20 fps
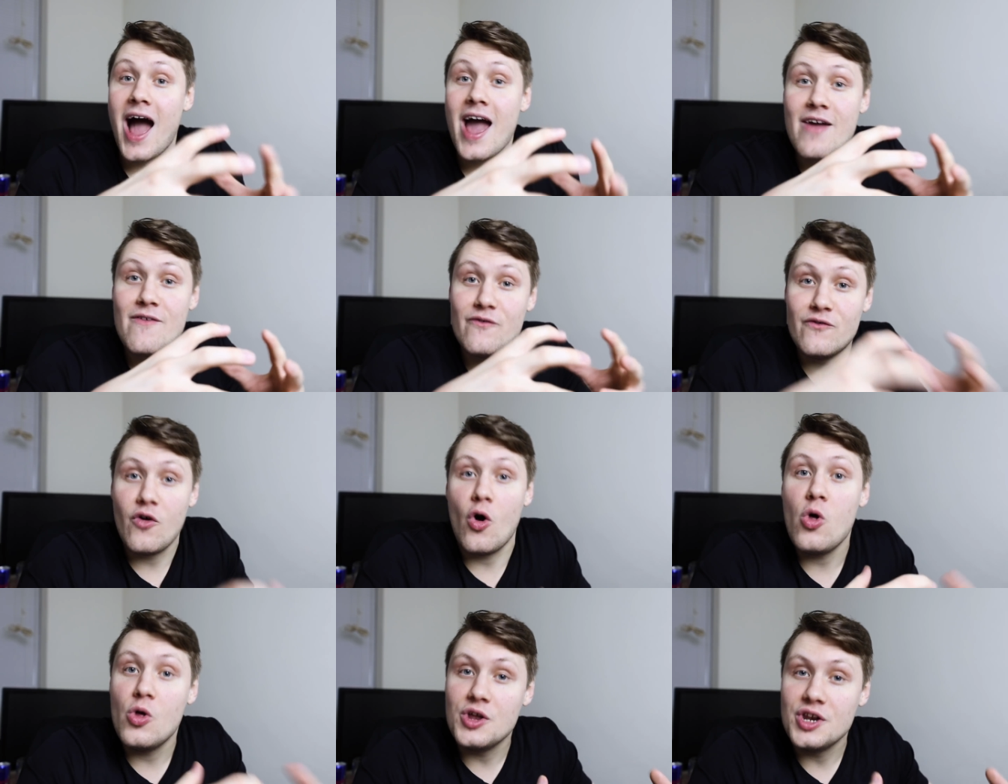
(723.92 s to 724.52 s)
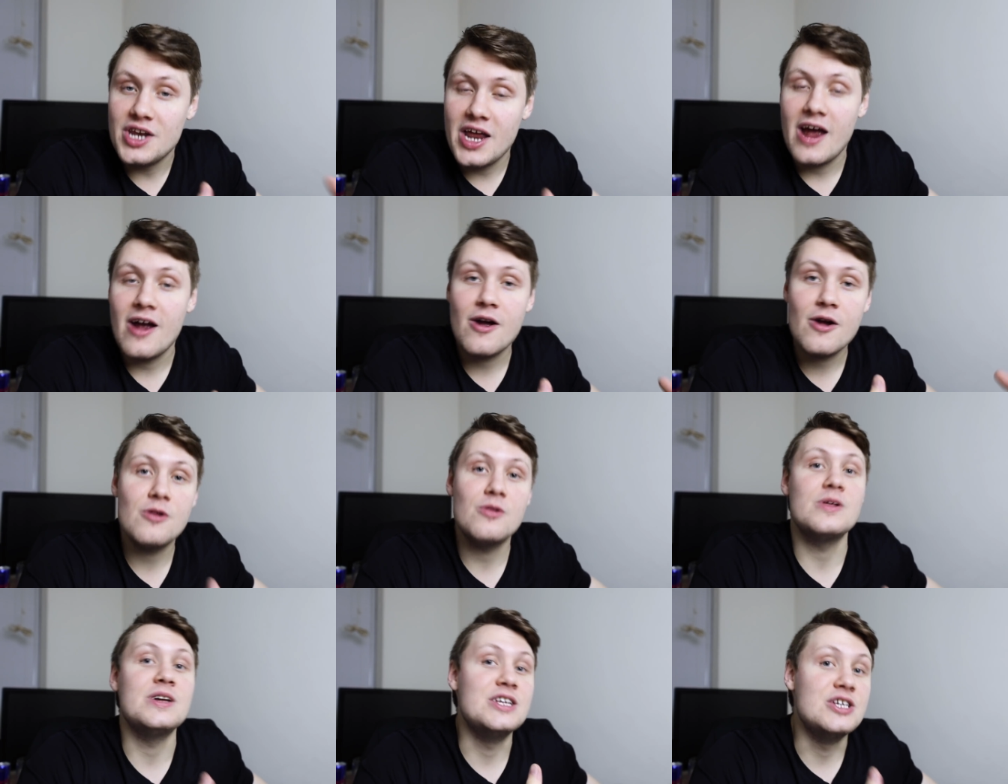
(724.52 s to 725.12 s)
I
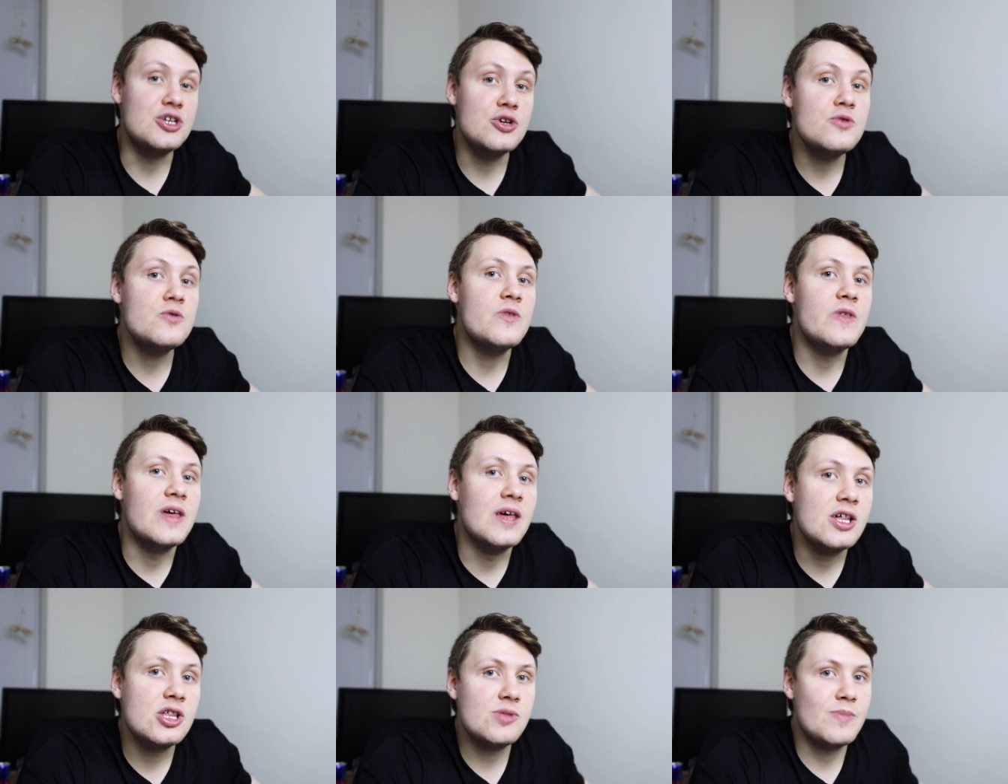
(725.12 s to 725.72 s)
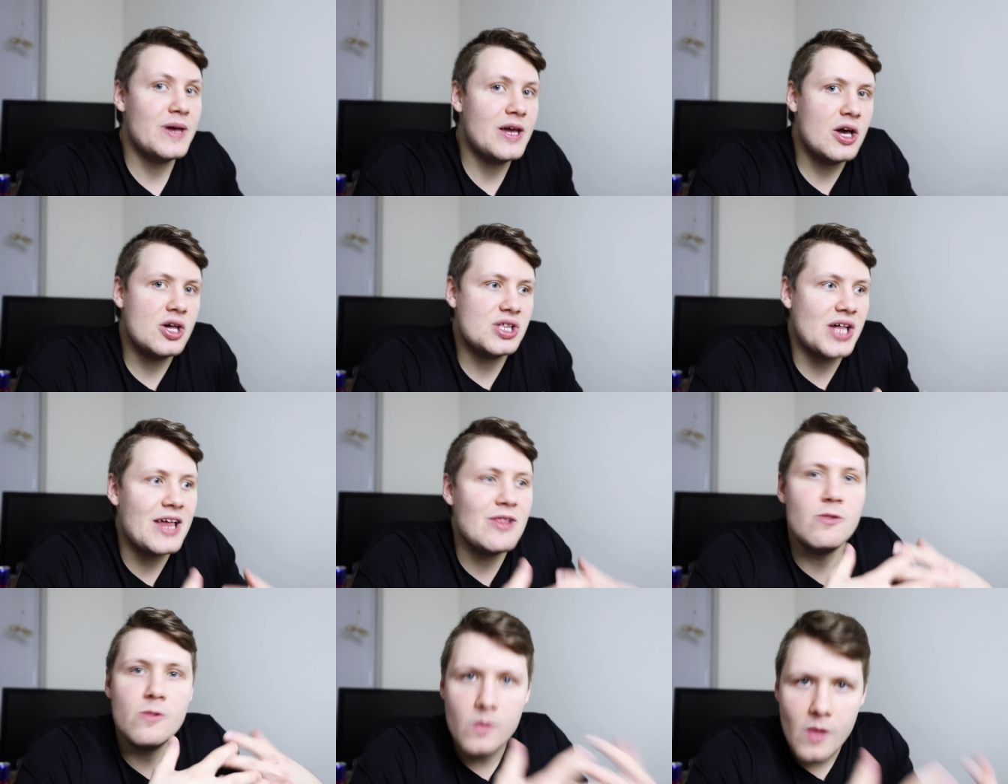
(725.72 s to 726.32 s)
voluntarily do this because
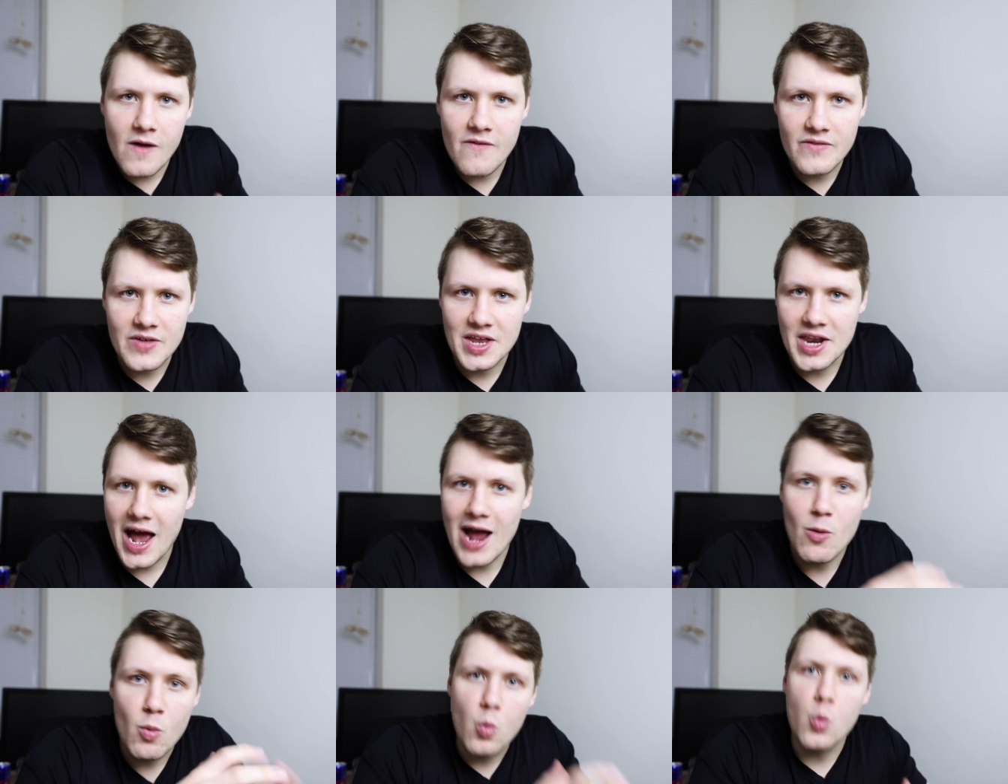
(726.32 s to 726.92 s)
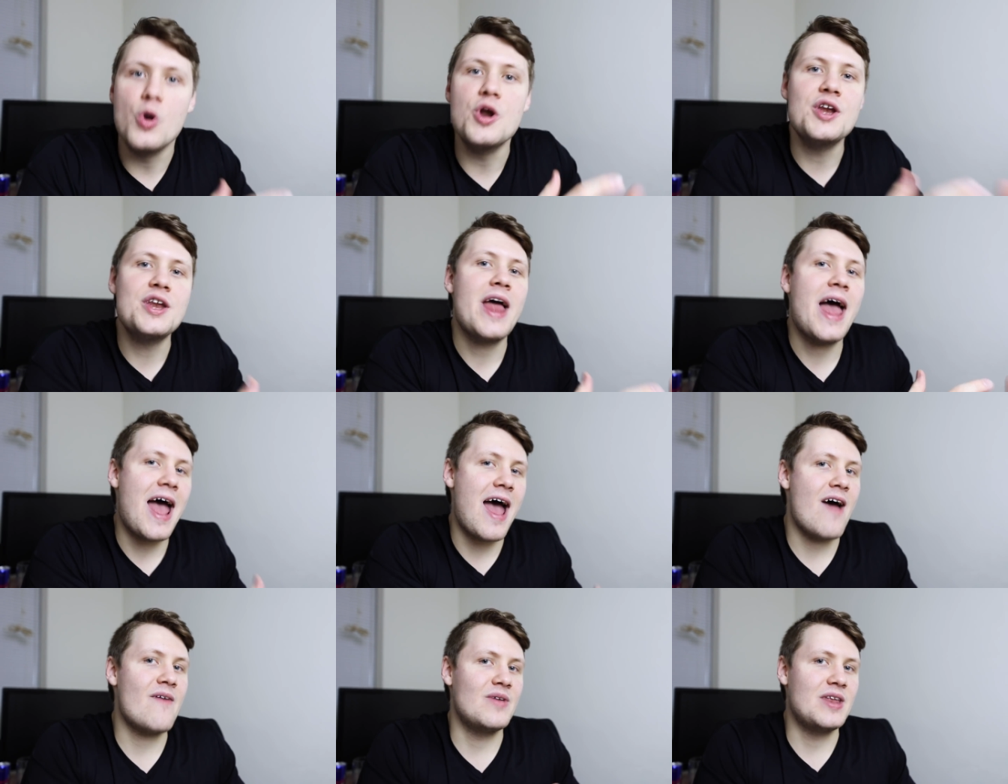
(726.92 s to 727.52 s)
I love it. I wouldn't
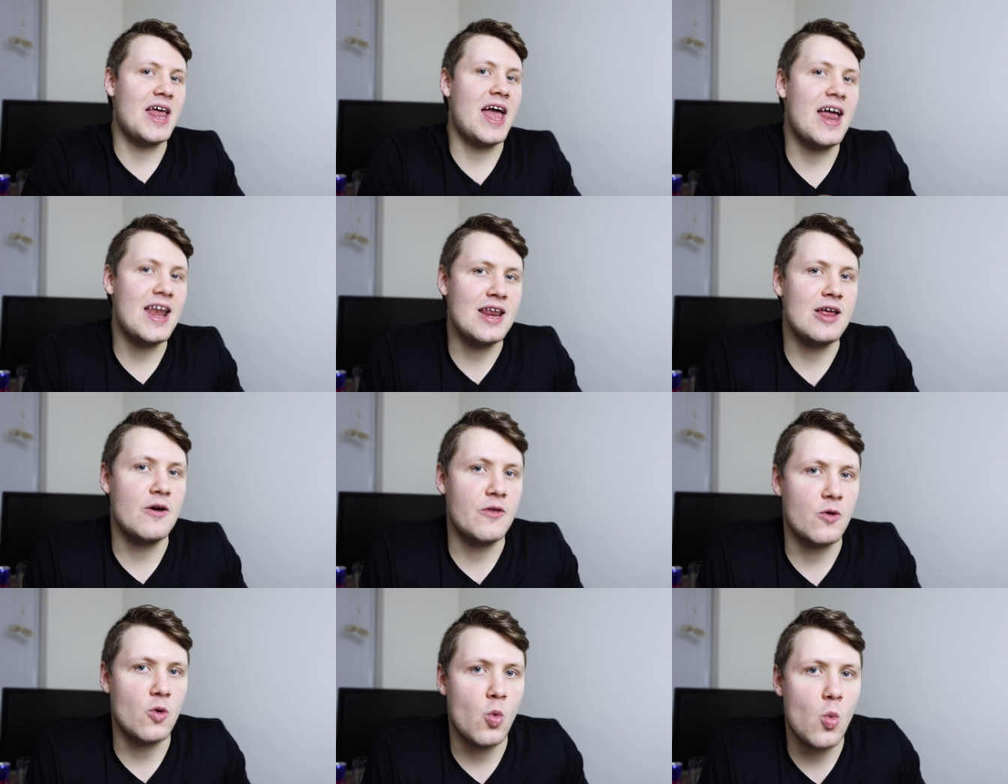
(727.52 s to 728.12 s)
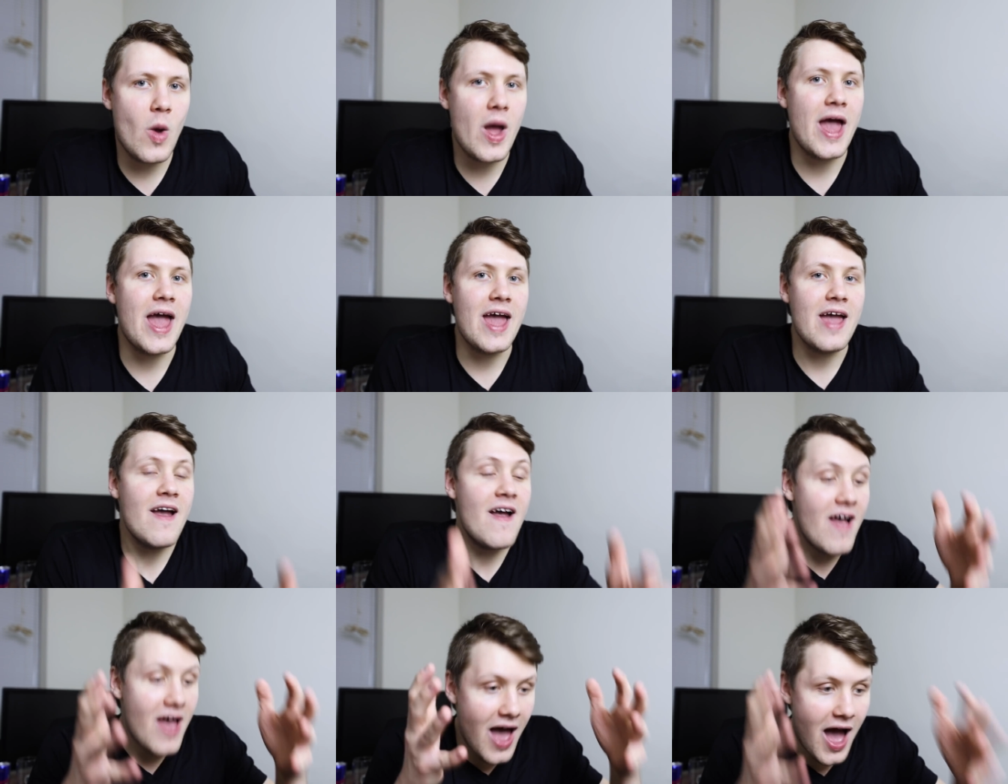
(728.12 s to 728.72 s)
have it any other
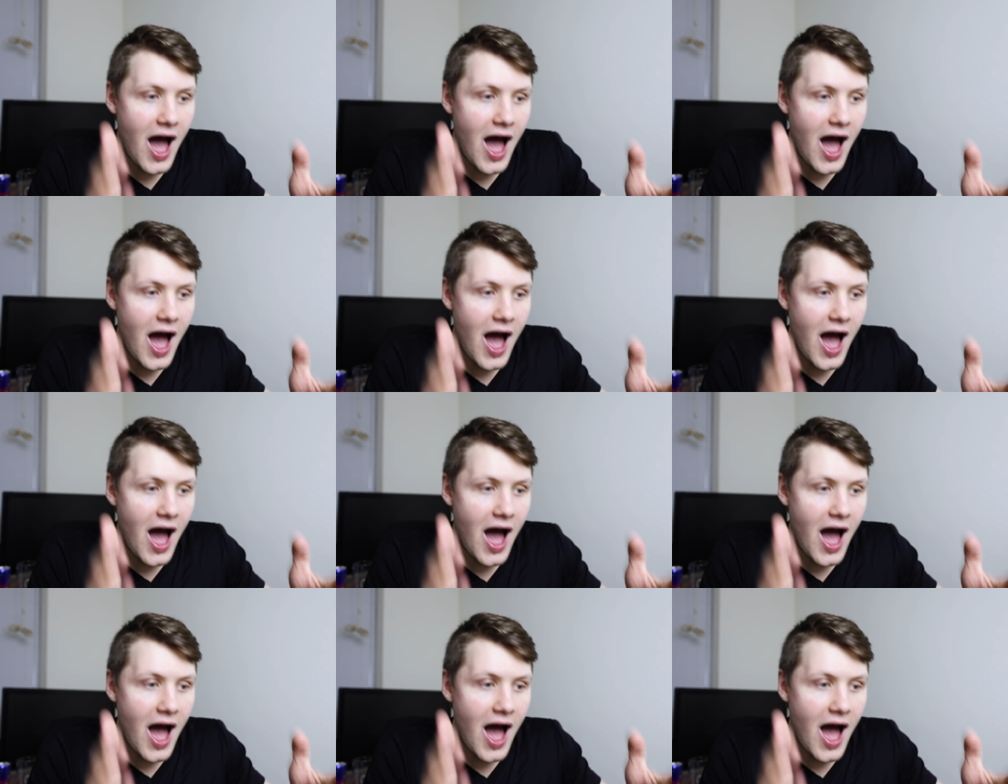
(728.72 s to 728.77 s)
way.